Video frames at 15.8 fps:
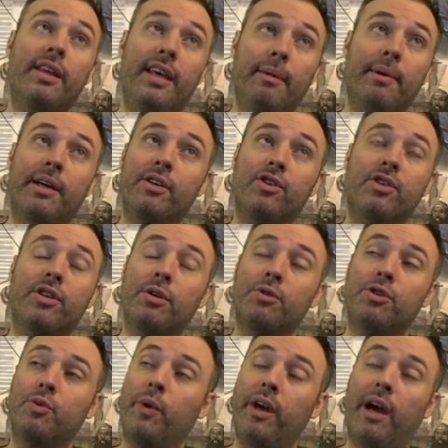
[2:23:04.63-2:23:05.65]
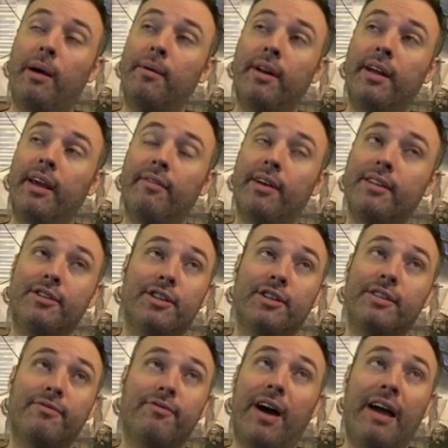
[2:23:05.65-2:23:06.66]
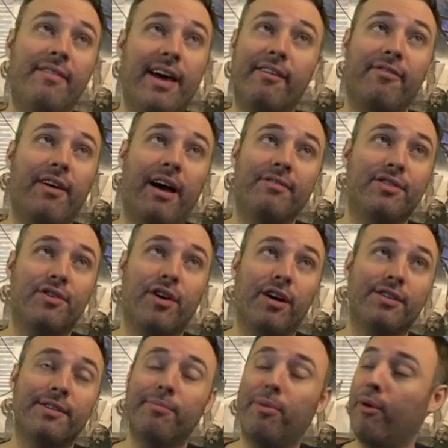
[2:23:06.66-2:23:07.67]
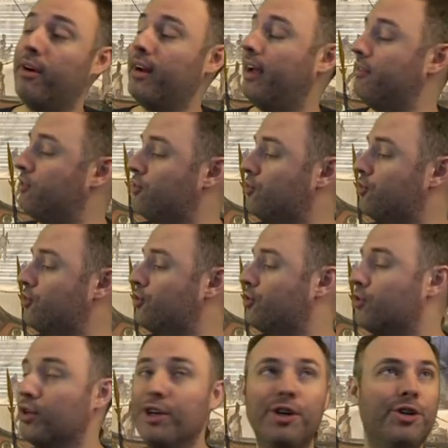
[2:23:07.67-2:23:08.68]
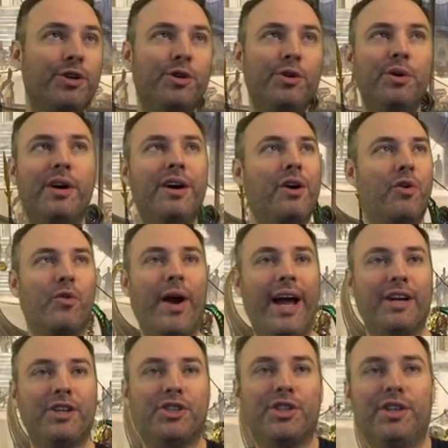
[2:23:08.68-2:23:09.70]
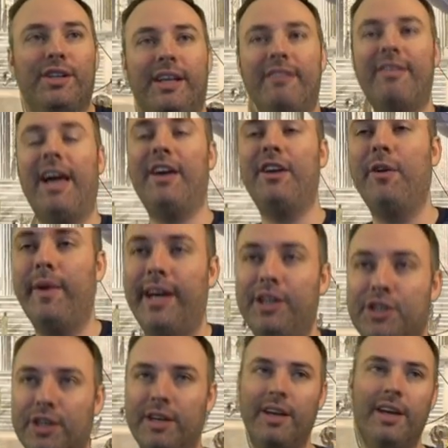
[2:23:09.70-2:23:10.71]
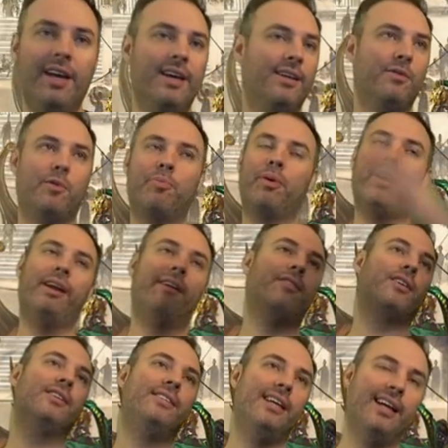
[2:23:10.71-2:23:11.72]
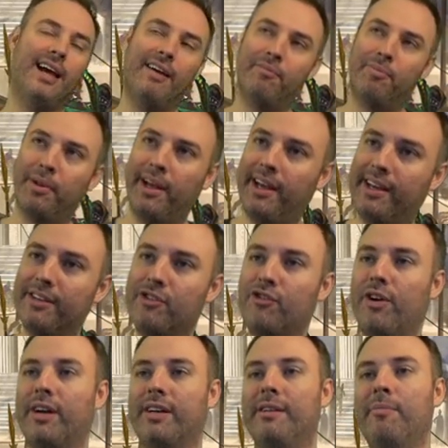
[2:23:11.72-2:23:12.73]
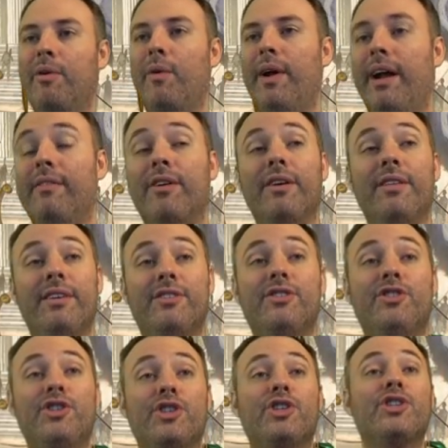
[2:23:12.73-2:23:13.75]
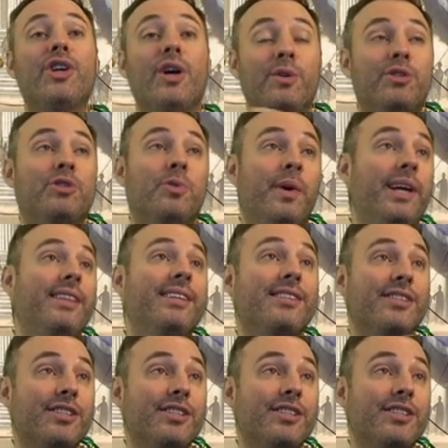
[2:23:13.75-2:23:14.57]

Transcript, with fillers: The gimmick is so sweet, I'm going to give it just five out of fives across the board. Screw rational evaluation. We're probably never going to see it have playing constructed, but whatever. This is just so sweet.